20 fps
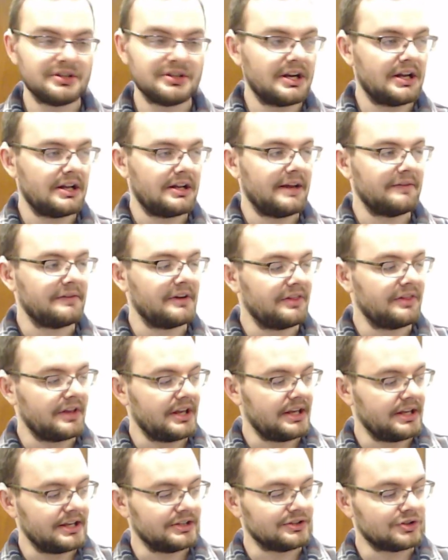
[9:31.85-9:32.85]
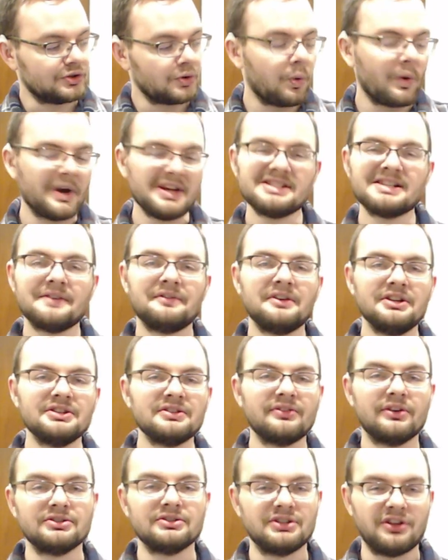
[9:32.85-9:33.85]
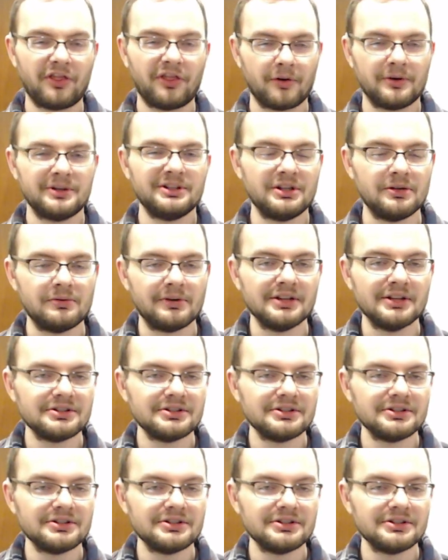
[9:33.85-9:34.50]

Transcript: and everything is 27-inch versus 32-inch.